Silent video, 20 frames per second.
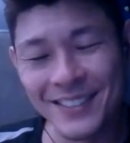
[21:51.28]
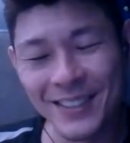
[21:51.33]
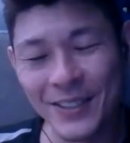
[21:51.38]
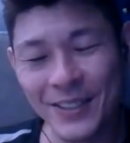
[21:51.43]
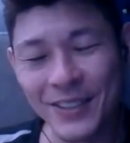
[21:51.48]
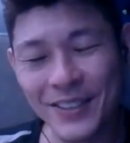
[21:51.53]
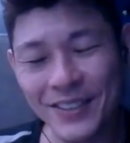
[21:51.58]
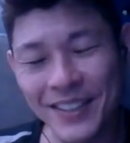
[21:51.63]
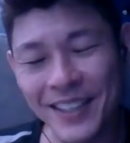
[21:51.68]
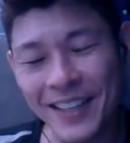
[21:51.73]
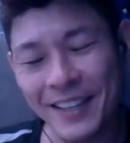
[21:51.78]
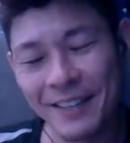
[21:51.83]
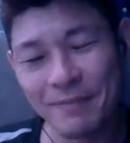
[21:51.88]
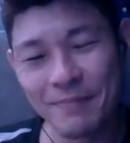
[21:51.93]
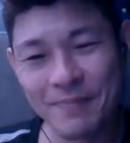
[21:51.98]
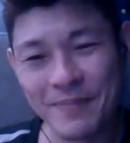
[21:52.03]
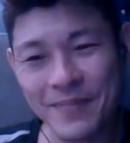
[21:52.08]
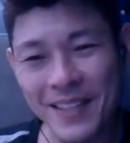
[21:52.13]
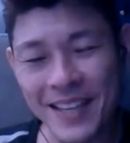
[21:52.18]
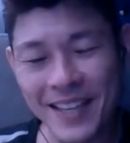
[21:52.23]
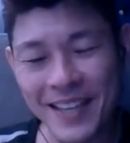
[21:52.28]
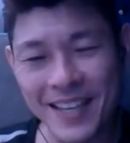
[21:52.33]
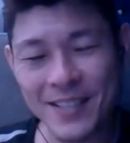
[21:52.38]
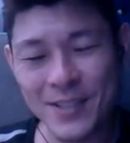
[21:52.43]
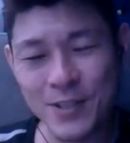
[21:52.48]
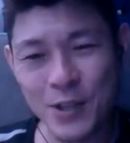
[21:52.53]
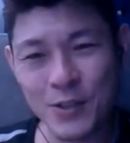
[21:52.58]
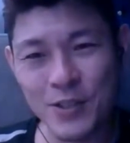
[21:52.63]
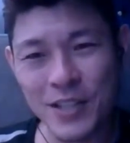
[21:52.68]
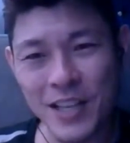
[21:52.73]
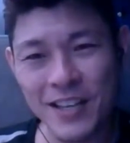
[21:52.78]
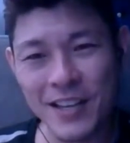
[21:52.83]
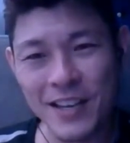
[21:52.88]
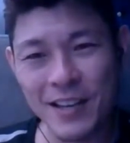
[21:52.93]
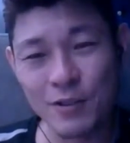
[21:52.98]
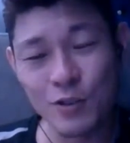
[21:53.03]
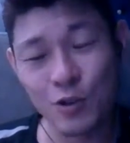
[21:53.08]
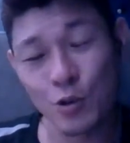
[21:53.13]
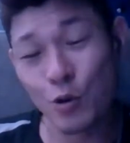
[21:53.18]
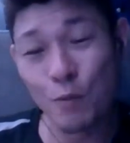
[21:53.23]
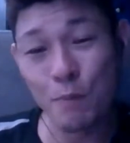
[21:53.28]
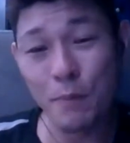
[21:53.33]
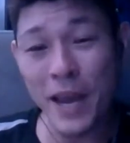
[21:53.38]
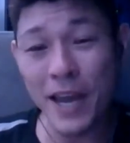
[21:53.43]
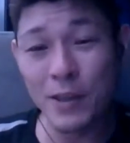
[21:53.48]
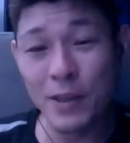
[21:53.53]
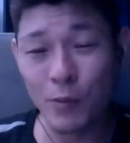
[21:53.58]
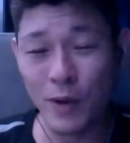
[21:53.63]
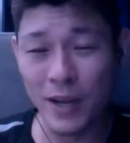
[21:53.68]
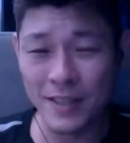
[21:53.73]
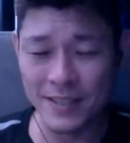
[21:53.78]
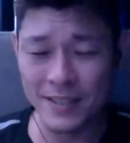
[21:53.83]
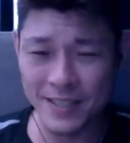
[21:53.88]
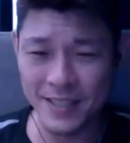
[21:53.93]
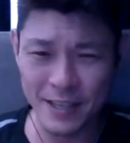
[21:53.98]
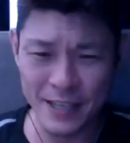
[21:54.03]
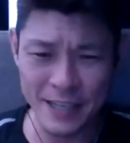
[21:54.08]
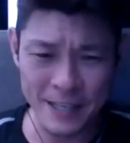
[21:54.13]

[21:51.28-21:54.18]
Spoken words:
yeah, I guess those are the two main ones.